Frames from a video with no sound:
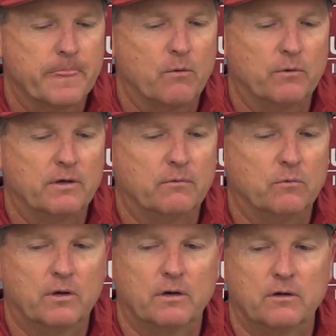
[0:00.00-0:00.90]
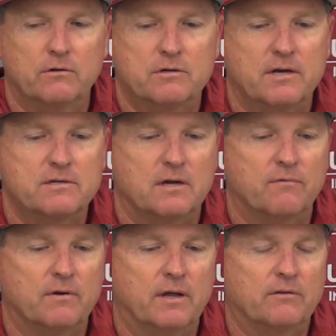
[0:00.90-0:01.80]
We'll get we'll get a good taste
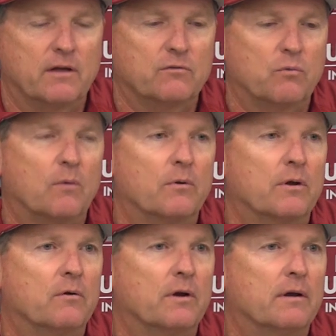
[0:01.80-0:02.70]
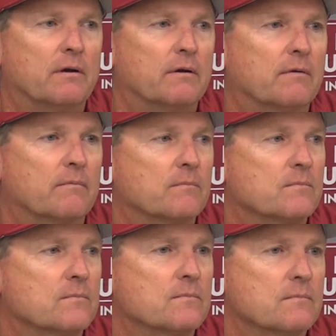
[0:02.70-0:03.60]
of it, and that, that's why we're doing it.
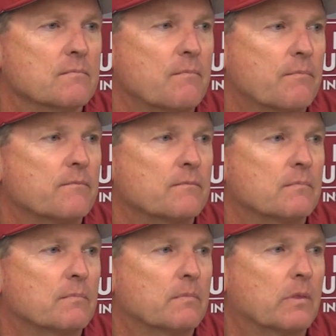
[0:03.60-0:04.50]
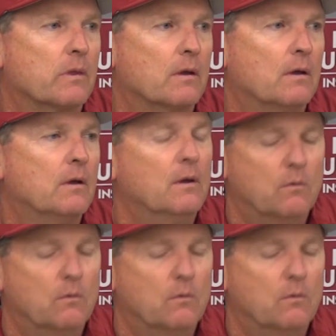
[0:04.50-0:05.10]
you starting Blaine on, on Wednesday.